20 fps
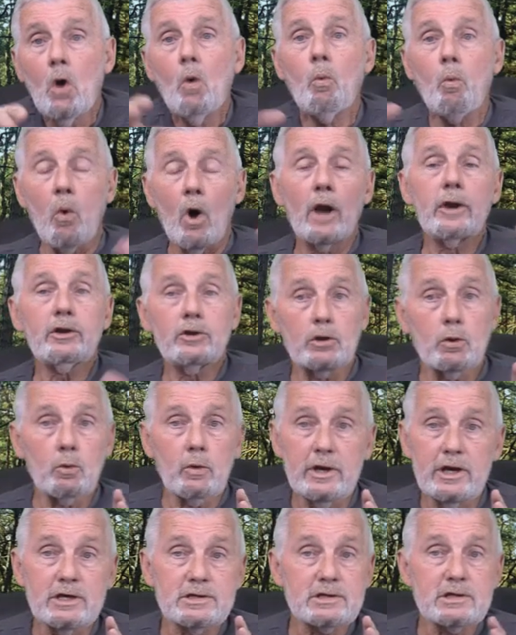One
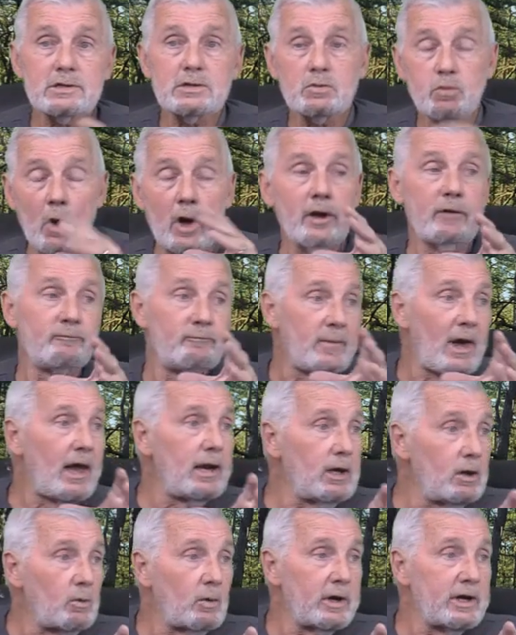of
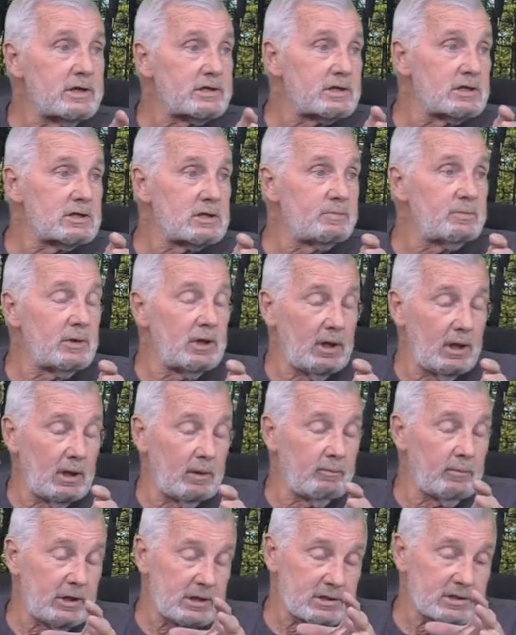many reasons
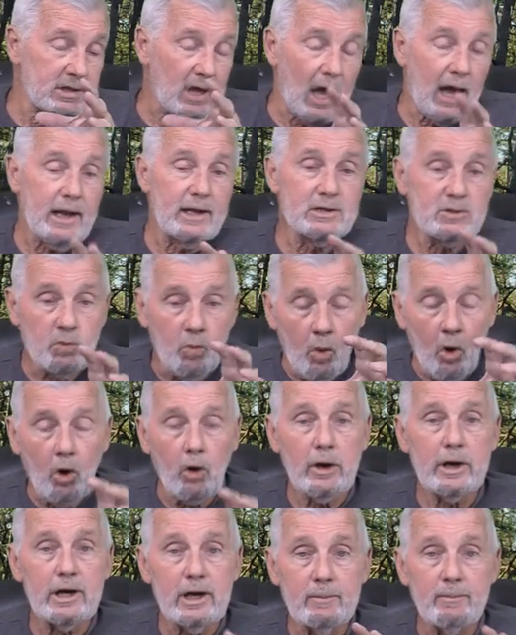besides
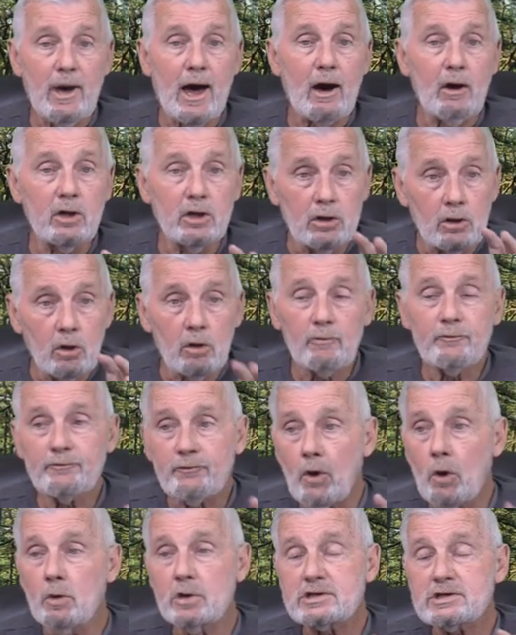worried about your
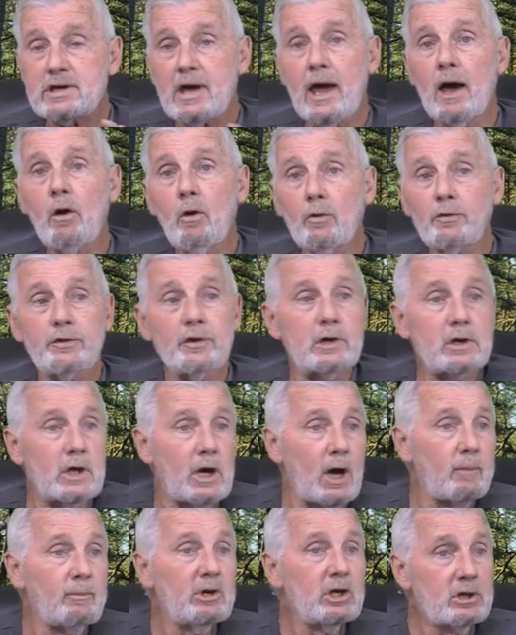folks' health and
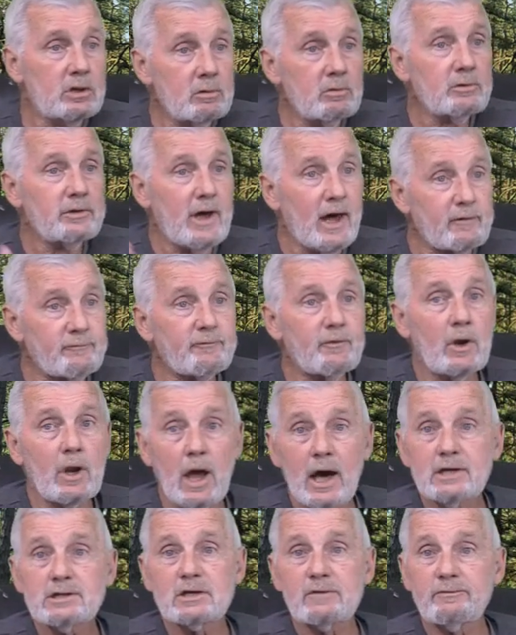coming to that
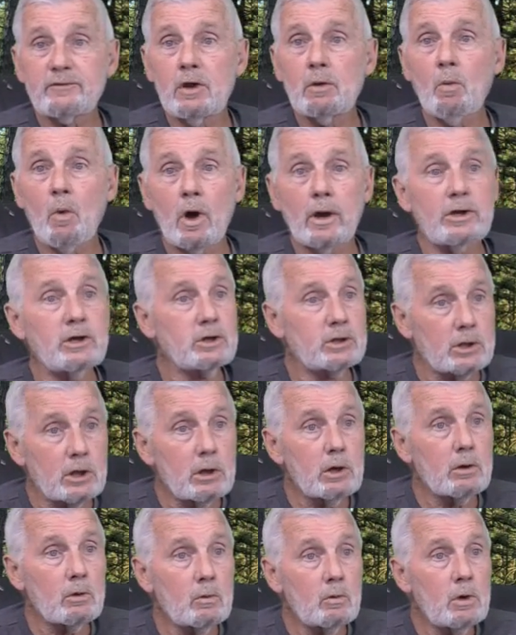philosophy 1 and
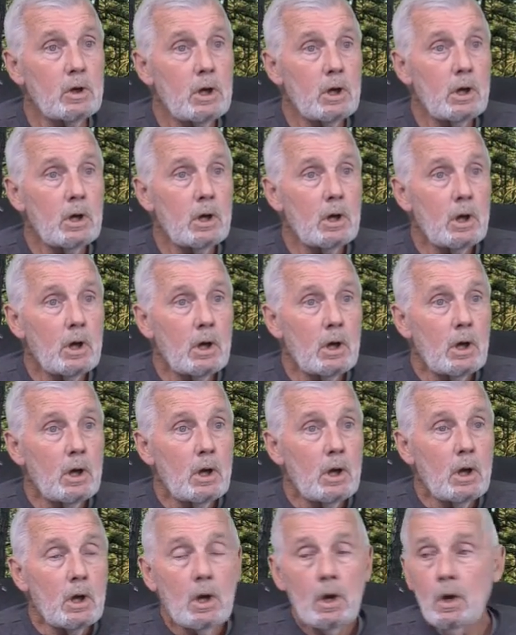2
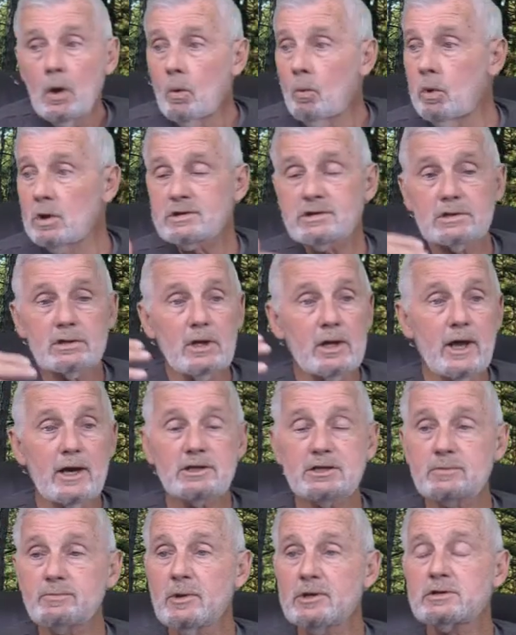was
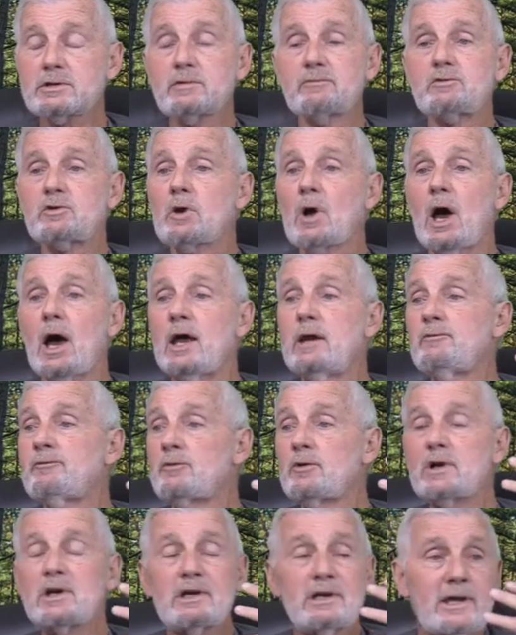Celeste must have tried
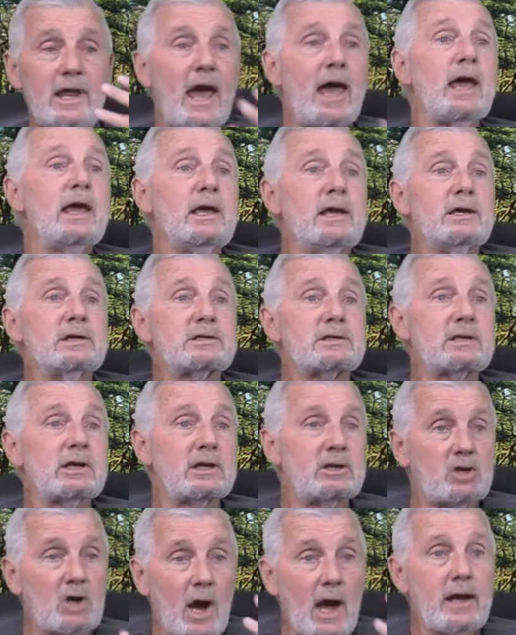for days to
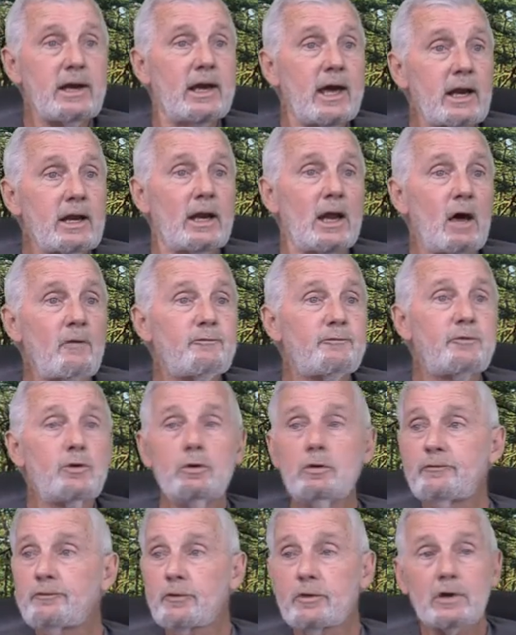try to get enough
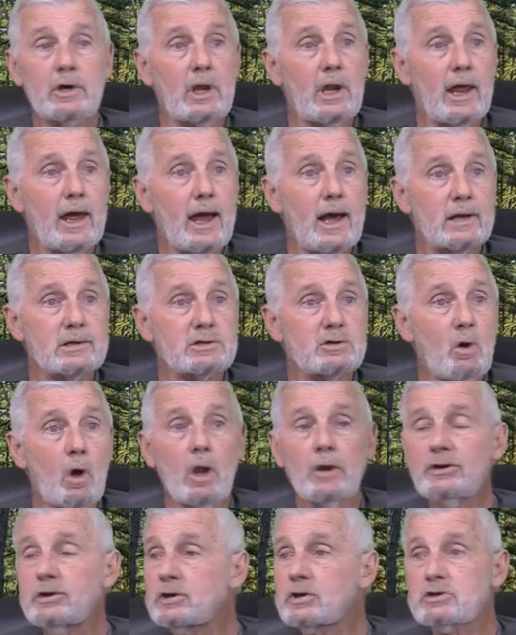food for the class,
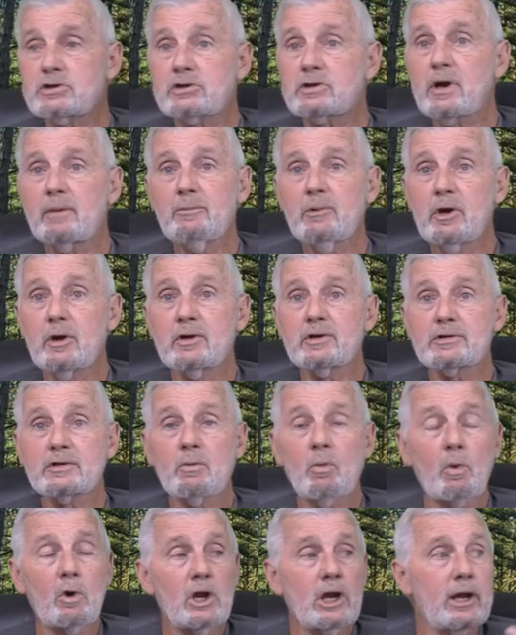all the distributors,
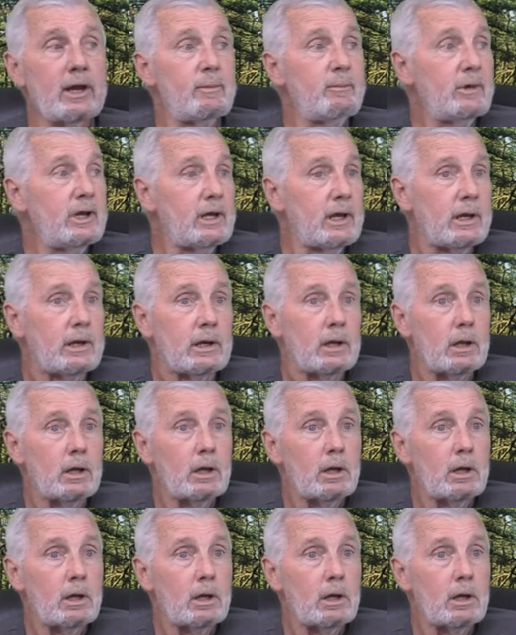and we're limited.